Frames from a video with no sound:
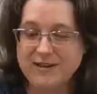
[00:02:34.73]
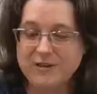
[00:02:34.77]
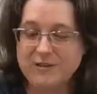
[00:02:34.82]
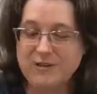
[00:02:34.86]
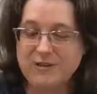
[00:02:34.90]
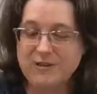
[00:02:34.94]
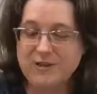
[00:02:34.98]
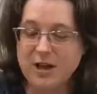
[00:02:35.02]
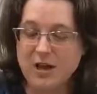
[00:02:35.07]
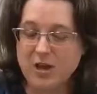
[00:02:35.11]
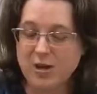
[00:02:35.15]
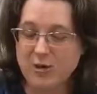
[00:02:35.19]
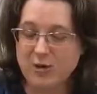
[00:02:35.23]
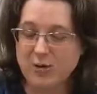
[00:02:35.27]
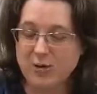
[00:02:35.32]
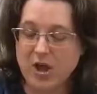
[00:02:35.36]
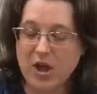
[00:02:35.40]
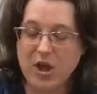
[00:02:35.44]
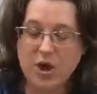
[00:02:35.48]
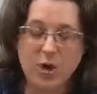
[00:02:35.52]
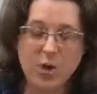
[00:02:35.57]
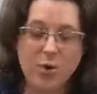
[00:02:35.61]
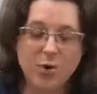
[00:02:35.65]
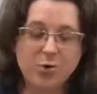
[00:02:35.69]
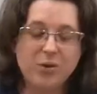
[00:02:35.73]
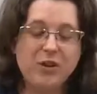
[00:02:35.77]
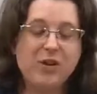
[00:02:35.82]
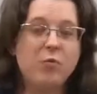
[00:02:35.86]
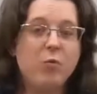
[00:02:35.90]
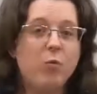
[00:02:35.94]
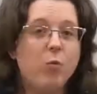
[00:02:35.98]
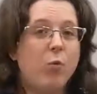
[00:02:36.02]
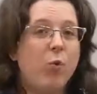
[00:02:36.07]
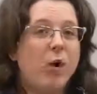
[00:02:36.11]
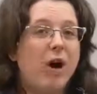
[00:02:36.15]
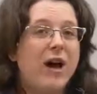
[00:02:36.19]
So only
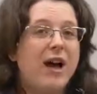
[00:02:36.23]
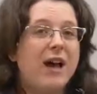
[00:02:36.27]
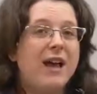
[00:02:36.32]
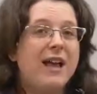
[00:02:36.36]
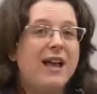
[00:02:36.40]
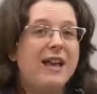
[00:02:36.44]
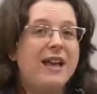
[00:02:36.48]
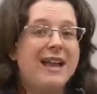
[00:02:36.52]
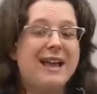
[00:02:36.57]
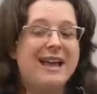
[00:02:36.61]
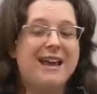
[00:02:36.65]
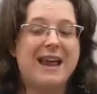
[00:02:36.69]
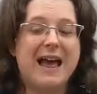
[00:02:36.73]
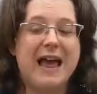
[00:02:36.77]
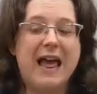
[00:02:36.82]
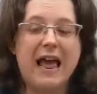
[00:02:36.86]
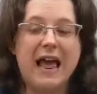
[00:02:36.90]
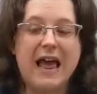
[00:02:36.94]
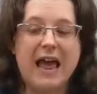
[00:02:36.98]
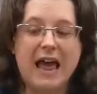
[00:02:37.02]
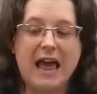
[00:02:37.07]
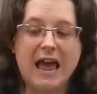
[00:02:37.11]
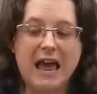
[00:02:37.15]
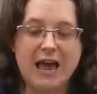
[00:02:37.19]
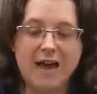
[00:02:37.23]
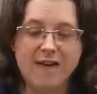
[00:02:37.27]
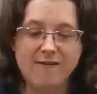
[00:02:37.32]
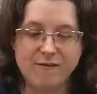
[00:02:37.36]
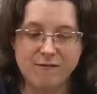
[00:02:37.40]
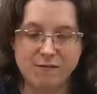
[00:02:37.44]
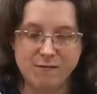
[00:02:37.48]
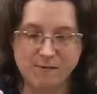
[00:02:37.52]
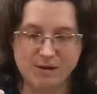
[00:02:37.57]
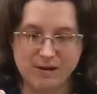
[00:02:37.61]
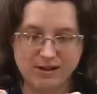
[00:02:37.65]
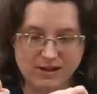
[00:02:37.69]

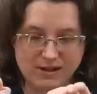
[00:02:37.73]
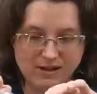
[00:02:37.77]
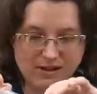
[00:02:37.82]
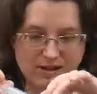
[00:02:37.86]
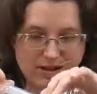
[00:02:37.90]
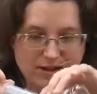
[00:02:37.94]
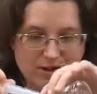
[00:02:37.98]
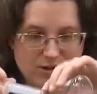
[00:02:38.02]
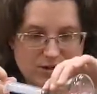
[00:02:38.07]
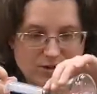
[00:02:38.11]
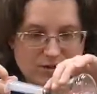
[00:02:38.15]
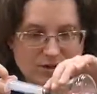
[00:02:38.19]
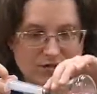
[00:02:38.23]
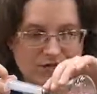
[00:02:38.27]
1.5 milliliters